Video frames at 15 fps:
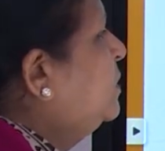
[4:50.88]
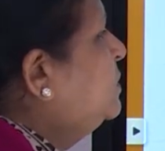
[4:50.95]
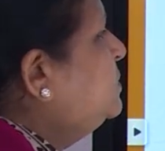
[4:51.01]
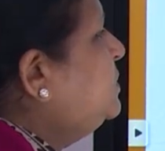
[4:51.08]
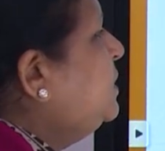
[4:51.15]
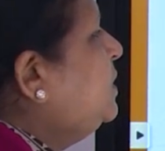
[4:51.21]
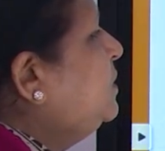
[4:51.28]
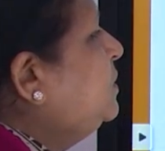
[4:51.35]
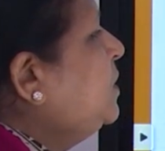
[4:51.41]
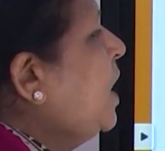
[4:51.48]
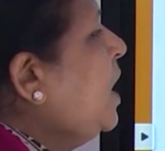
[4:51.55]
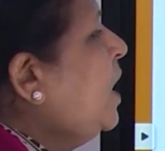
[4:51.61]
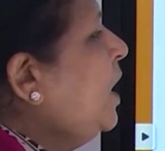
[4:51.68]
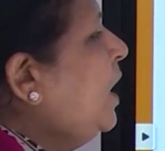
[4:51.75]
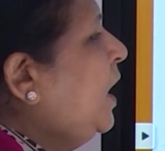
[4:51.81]

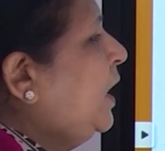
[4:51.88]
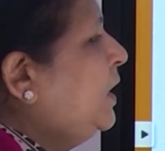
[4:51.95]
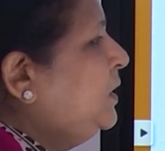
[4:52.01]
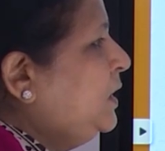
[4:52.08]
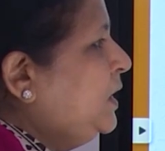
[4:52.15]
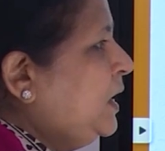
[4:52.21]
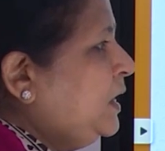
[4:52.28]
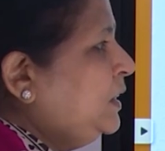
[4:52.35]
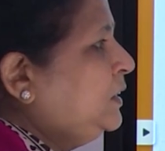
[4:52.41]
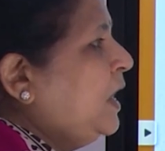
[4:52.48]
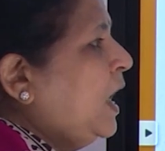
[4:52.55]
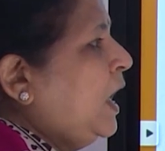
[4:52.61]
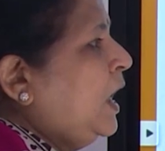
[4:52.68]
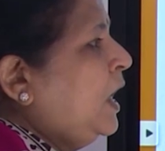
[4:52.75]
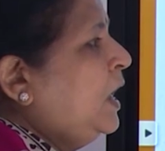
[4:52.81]
Sita and
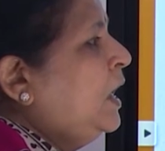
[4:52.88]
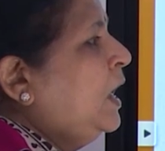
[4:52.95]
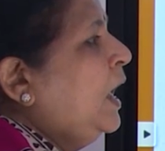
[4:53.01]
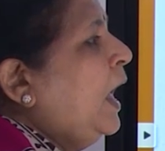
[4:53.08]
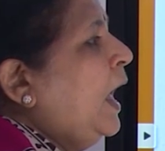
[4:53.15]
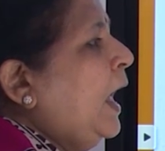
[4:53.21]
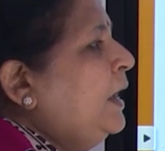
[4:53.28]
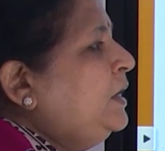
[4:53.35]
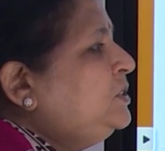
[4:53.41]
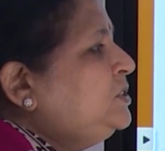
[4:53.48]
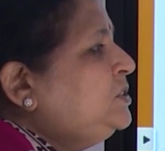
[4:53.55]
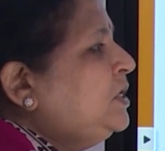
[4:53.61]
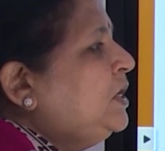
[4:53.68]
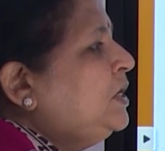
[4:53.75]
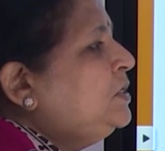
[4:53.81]
Geeta
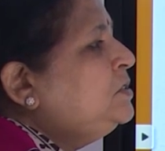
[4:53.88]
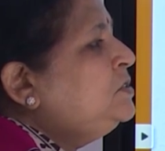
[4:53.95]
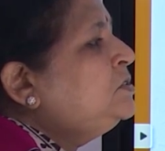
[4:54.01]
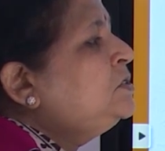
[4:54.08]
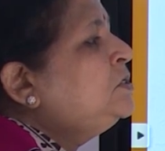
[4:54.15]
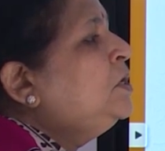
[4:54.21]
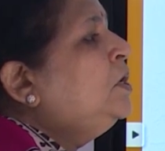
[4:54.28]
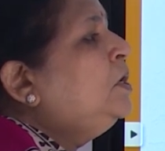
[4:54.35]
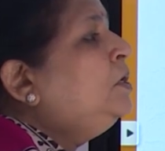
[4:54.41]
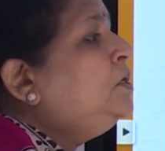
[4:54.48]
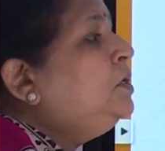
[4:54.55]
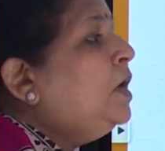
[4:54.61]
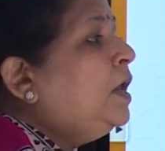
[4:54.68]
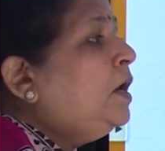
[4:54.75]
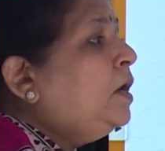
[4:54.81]
exchanged
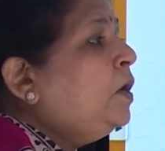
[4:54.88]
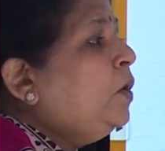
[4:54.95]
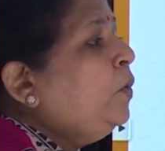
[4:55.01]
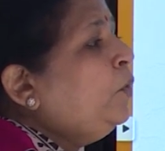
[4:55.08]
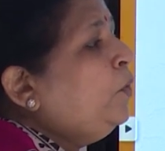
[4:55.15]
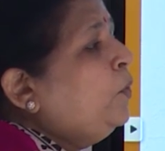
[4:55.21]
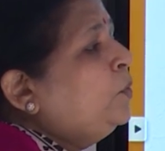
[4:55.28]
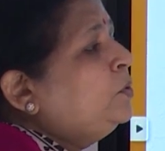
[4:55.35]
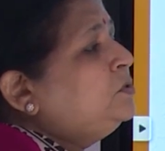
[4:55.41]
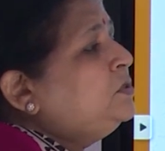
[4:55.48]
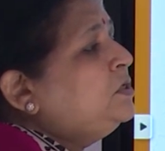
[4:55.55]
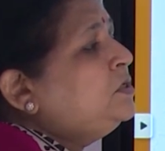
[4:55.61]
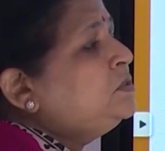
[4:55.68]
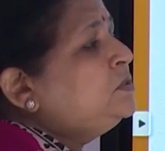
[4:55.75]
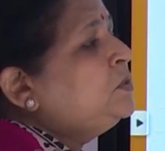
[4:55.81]
yellow
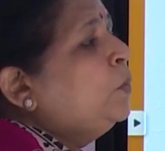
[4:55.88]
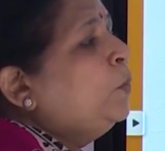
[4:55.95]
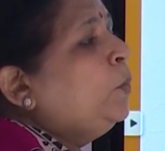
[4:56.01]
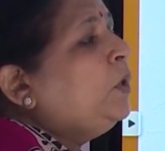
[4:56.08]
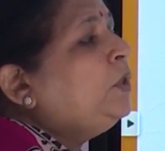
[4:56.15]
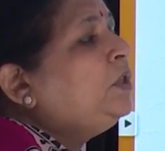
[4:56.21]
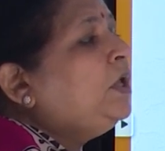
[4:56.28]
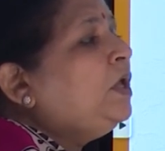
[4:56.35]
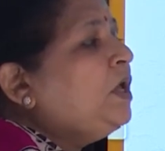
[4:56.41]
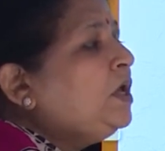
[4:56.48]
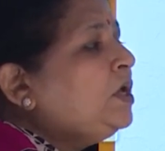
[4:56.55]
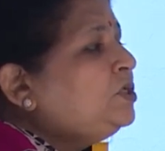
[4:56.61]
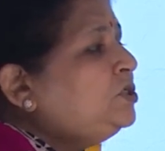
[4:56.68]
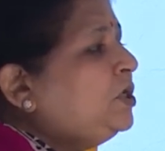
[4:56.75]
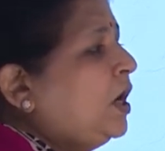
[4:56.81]
roses with
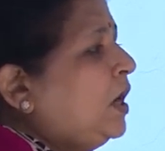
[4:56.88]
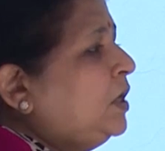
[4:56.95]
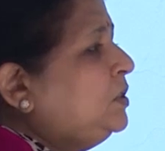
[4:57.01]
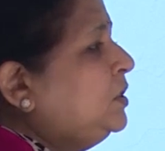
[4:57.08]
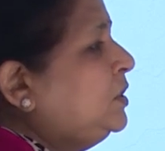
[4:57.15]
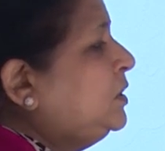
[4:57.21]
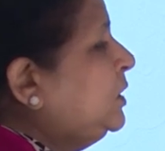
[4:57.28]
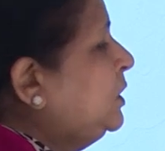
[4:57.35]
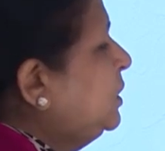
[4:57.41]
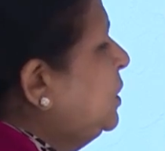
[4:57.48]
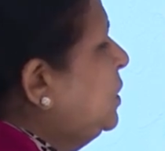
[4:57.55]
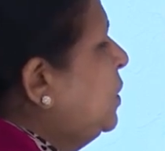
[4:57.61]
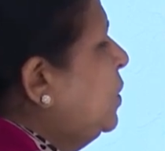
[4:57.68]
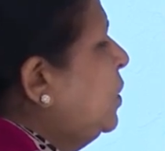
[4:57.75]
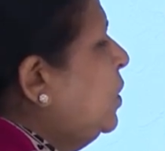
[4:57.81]
each other
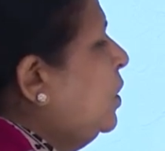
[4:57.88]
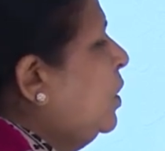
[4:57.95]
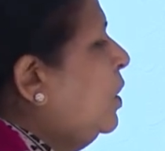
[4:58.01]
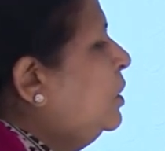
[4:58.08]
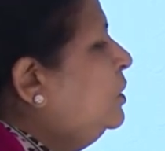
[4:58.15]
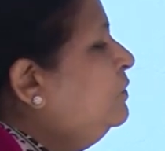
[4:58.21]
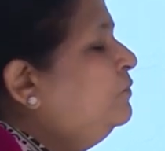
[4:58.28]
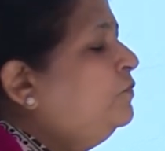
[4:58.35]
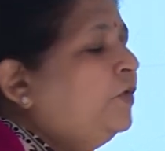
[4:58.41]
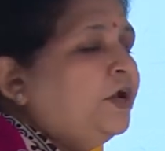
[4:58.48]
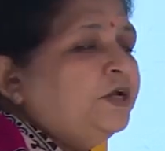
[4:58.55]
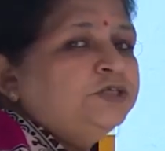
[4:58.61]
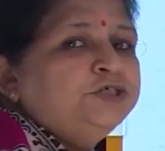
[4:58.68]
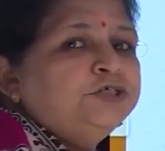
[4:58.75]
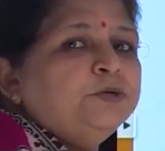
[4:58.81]
on
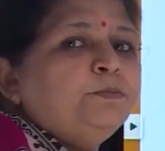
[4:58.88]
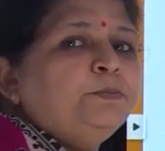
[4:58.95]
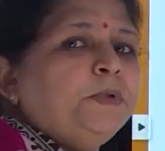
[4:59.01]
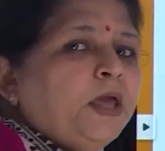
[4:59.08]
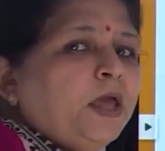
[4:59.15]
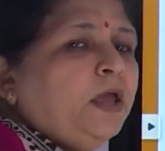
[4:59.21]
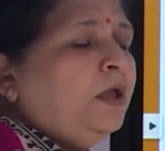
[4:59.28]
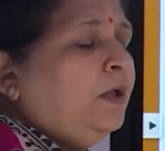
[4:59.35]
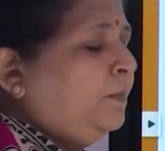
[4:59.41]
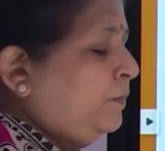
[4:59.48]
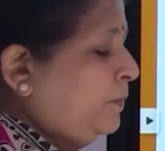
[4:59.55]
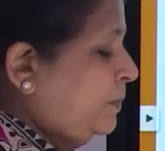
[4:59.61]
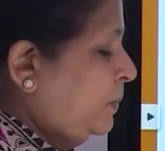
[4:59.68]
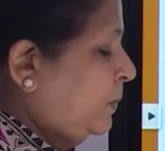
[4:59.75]
Friendship Day.